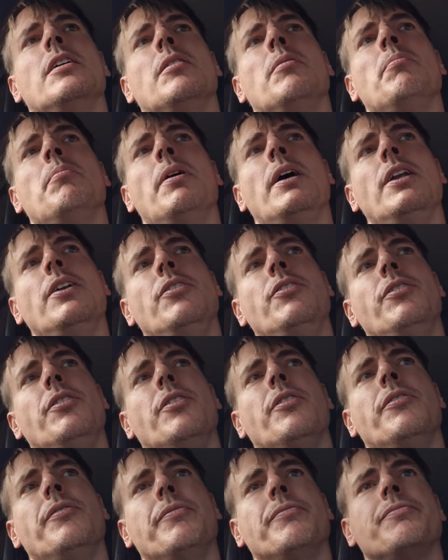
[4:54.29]

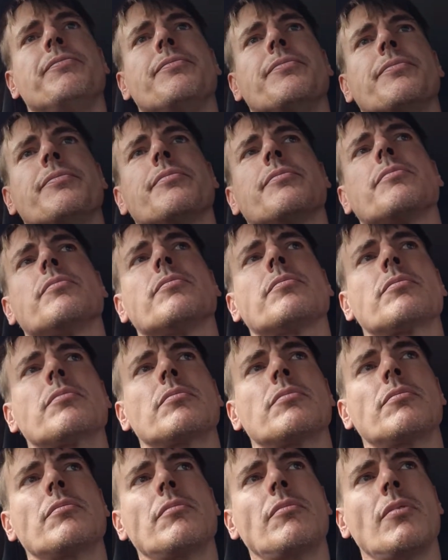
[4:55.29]
mention
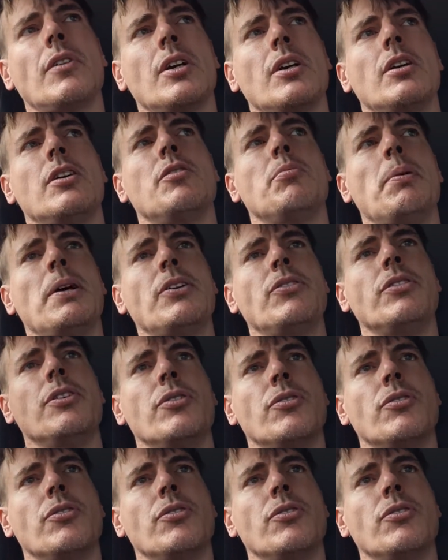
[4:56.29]
especially